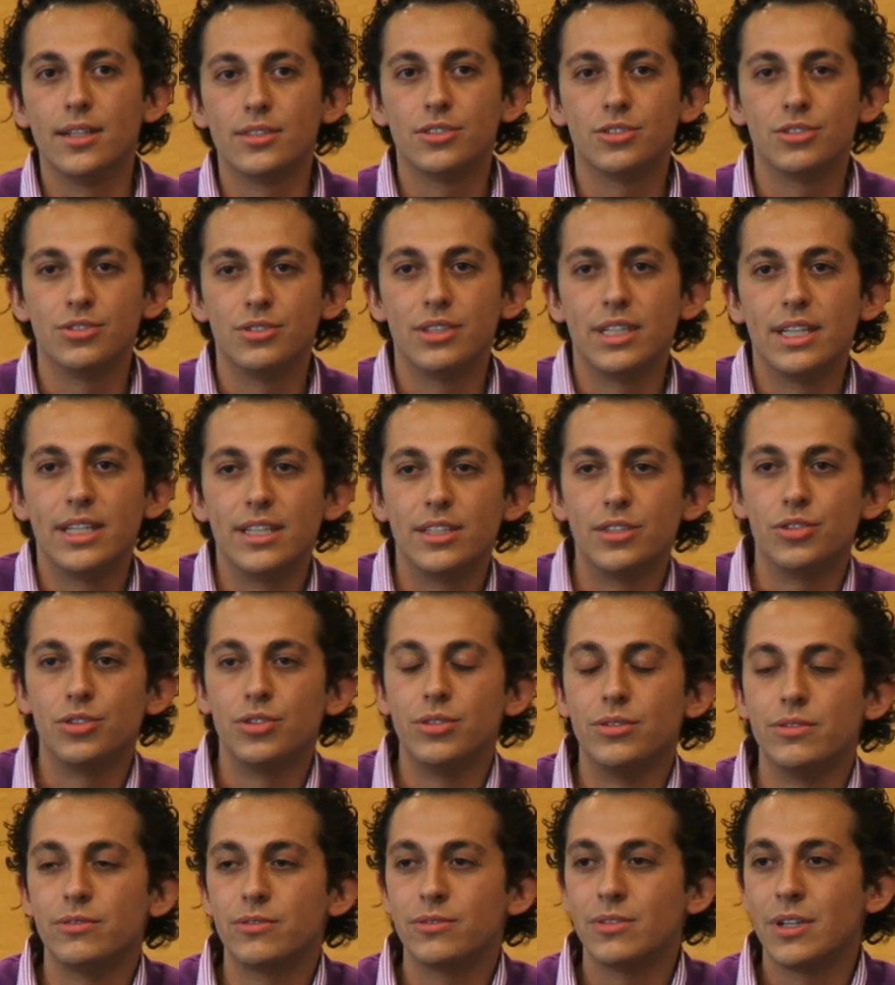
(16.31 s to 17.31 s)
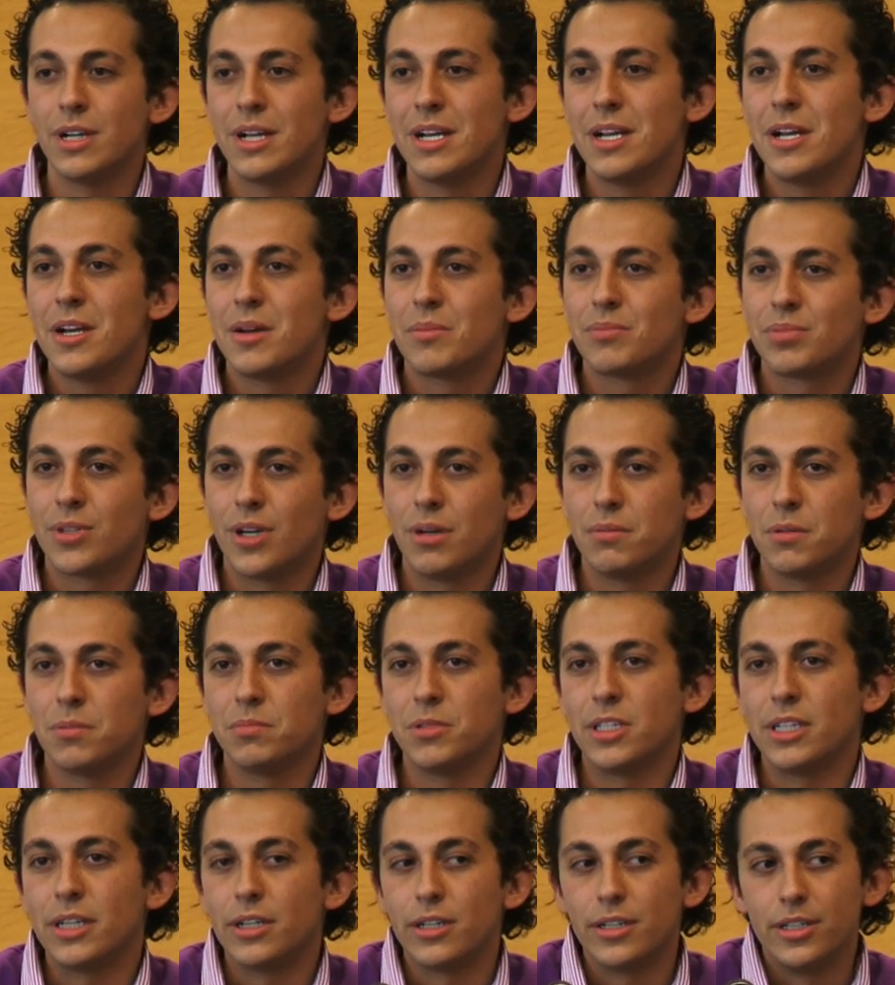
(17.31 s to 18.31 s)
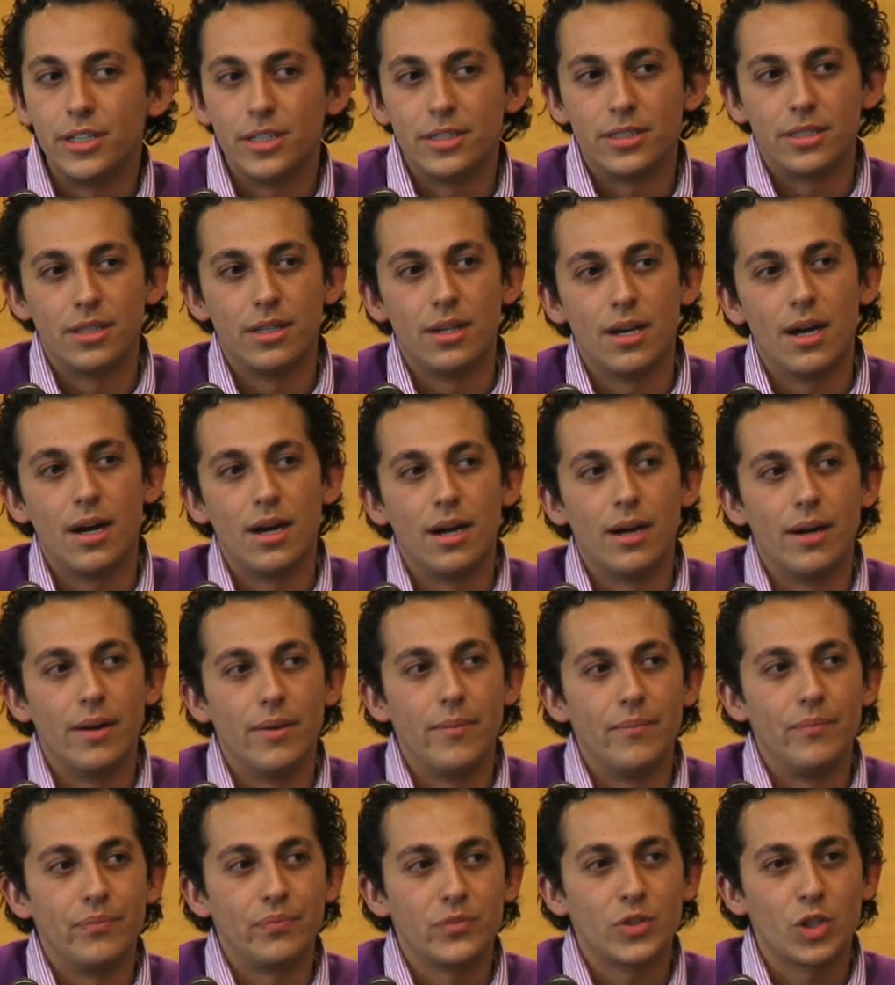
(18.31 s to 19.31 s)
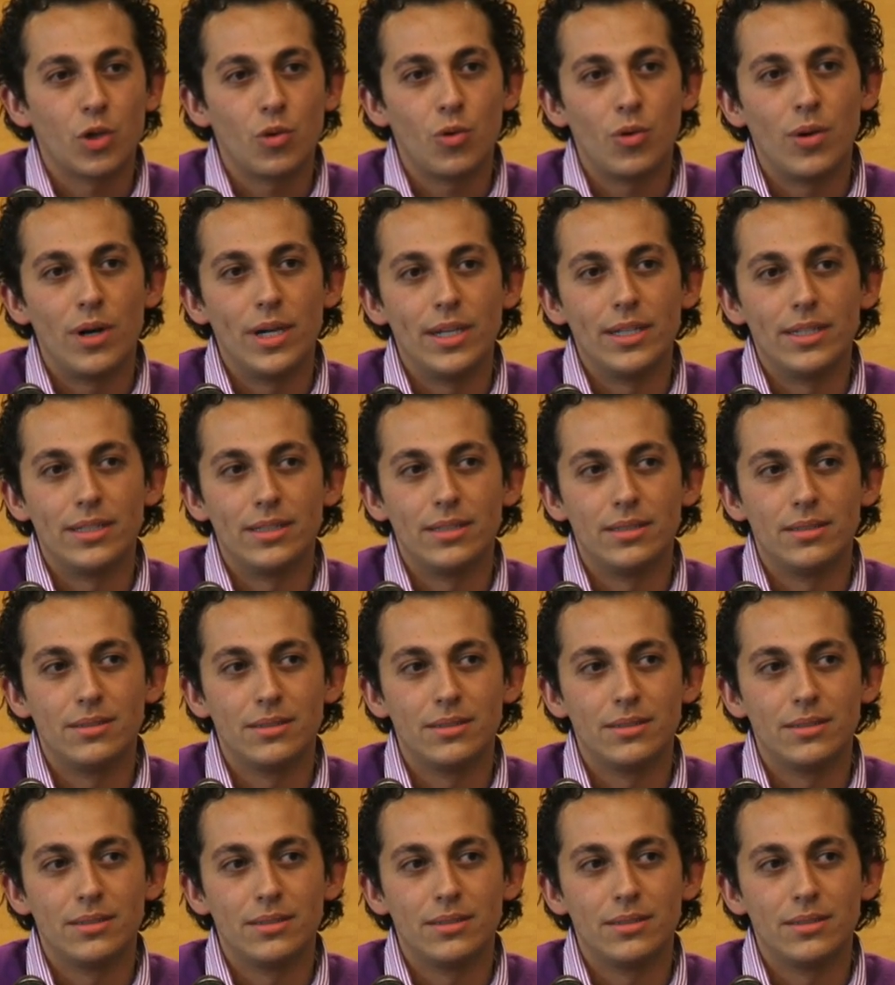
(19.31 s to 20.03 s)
today, you've probably heard quite